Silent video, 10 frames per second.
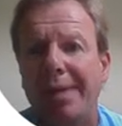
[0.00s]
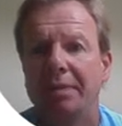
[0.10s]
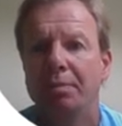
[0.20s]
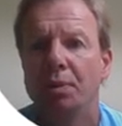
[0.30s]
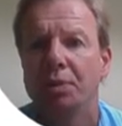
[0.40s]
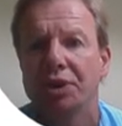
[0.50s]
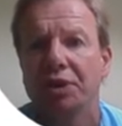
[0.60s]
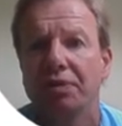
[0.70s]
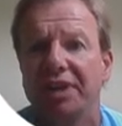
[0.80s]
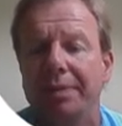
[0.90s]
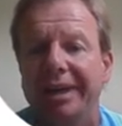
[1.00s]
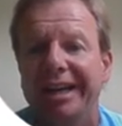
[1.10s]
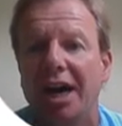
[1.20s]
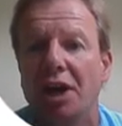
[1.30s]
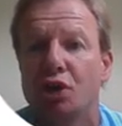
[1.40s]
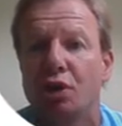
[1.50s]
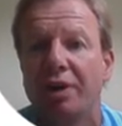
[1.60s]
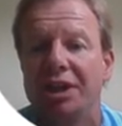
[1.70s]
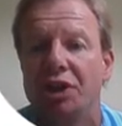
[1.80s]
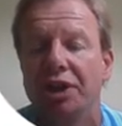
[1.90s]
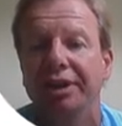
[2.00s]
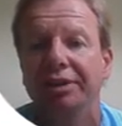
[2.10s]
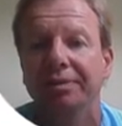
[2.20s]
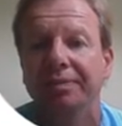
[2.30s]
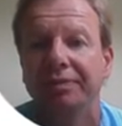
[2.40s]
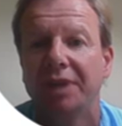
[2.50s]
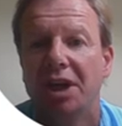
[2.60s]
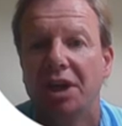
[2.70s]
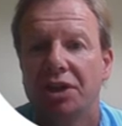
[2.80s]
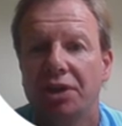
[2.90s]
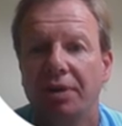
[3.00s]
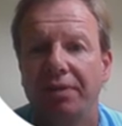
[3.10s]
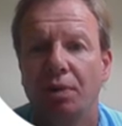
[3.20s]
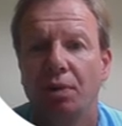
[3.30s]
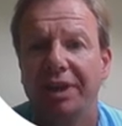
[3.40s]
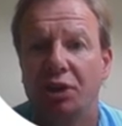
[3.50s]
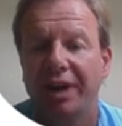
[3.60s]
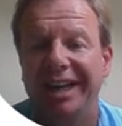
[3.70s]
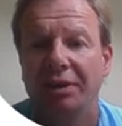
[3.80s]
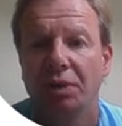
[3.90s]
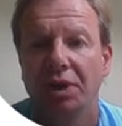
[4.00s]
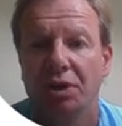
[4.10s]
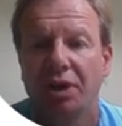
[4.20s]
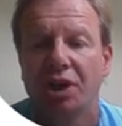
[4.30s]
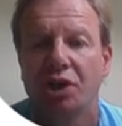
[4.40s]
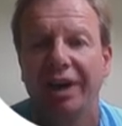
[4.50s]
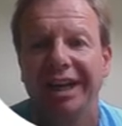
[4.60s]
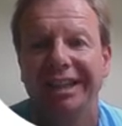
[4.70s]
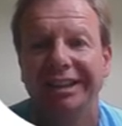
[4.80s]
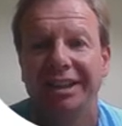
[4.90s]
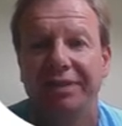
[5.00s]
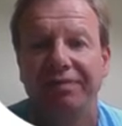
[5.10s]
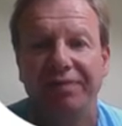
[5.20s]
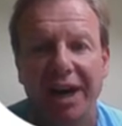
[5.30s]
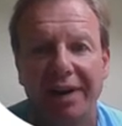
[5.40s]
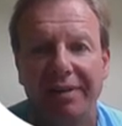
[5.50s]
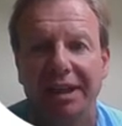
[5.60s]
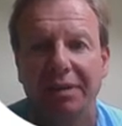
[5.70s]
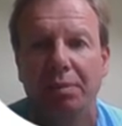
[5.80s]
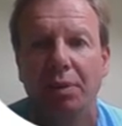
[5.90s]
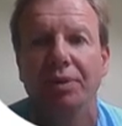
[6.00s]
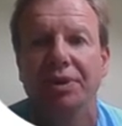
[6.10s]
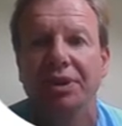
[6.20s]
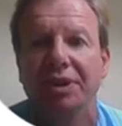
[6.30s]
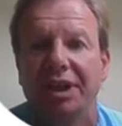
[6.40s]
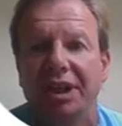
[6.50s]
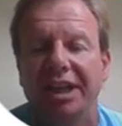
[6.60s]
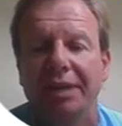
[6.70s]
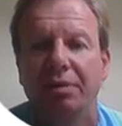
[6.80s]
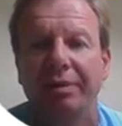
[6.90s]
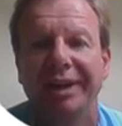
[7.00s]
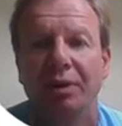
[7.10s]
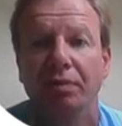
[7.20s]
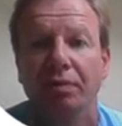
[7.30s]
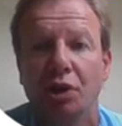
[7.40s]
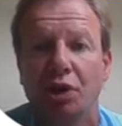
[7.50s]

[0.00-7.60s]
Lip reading: about the importance of keeping a trade journal. So if you're already trading or going to start trading, it's very important to keep a record of all